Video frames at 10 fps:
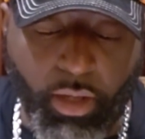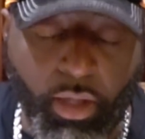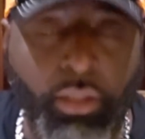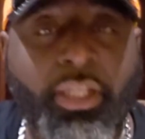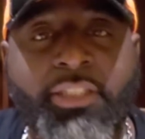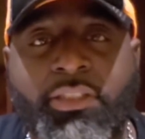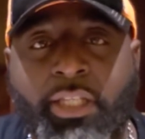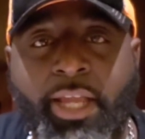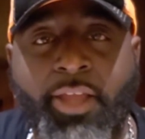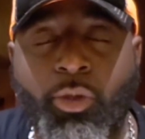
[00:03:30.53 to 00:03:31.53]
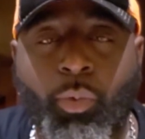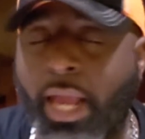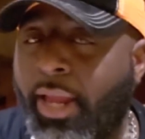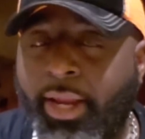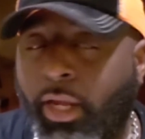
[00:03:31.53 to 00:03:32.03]
list together
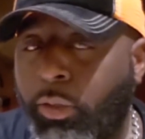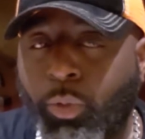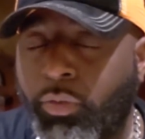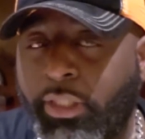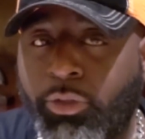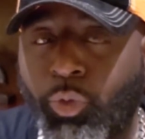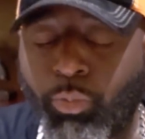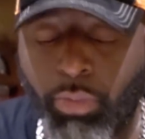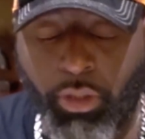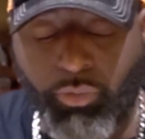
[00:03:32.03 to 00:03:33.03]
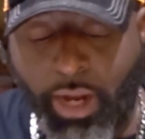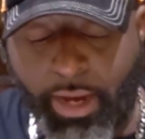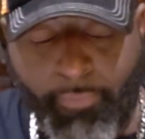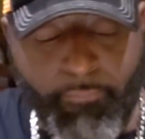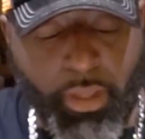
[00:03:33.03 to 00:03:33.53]
without including these two books, right?